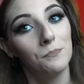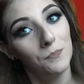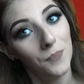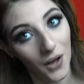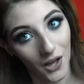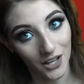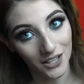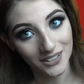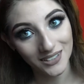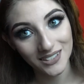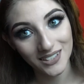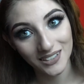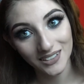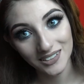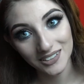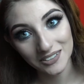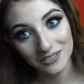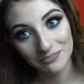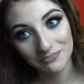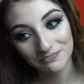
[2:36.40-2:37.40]
But
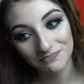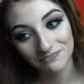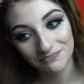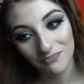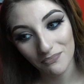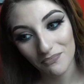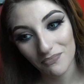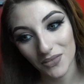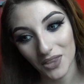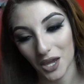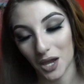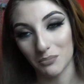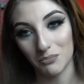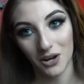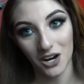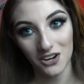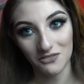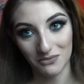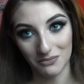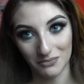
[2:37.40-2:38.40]

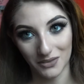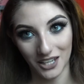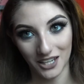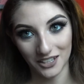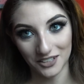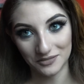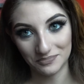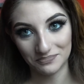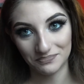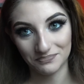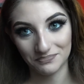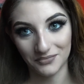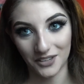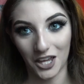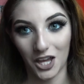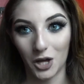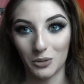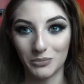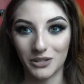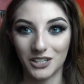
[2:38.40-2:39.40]
apart from that, I
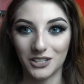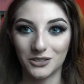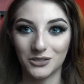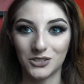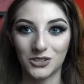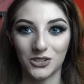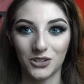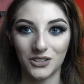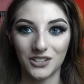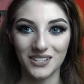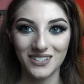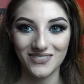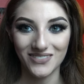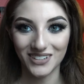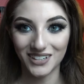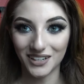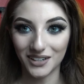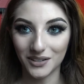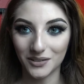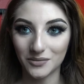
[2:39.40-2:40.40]
hope that you enjoyed this
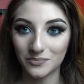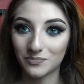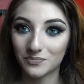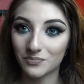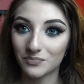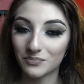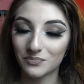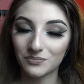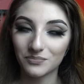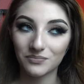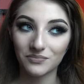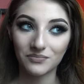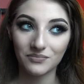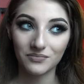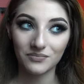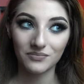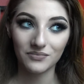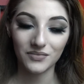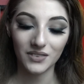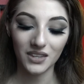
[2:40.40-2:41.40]
video.
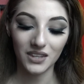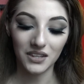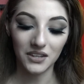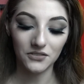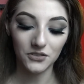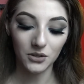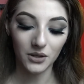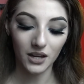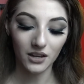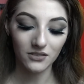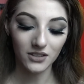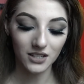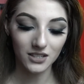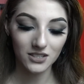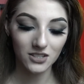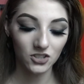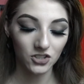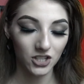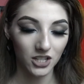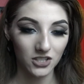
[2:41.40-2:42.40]
If you have any
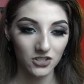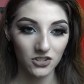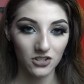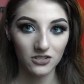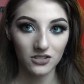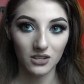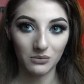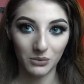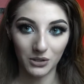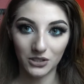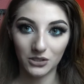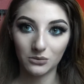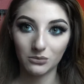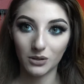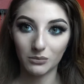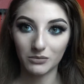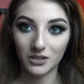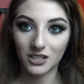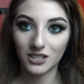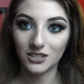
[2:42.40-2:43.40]
suggestions on what you
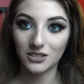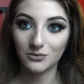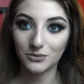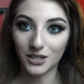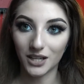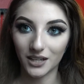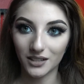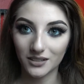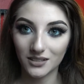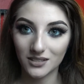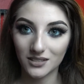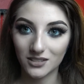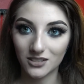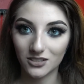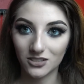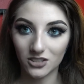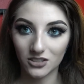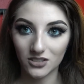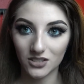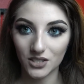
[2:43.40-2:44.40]
want me to do next,
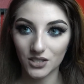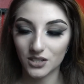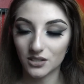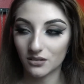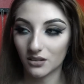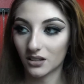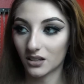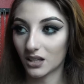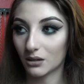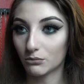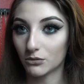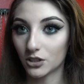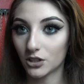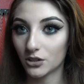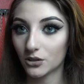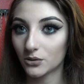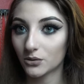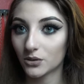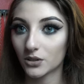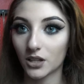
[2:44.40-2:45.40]
just let me
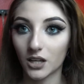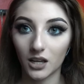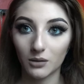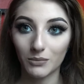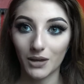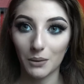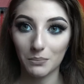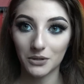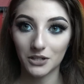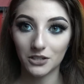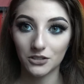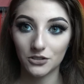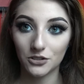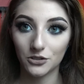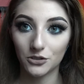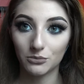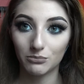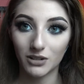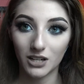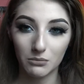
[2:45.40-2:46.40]
know. I'm happy to
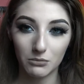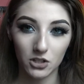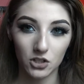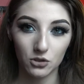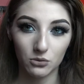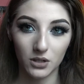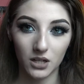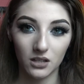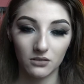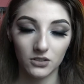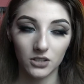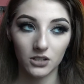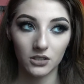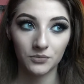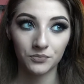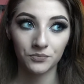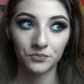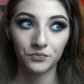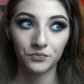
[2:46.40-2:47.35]
do pretty much whatever.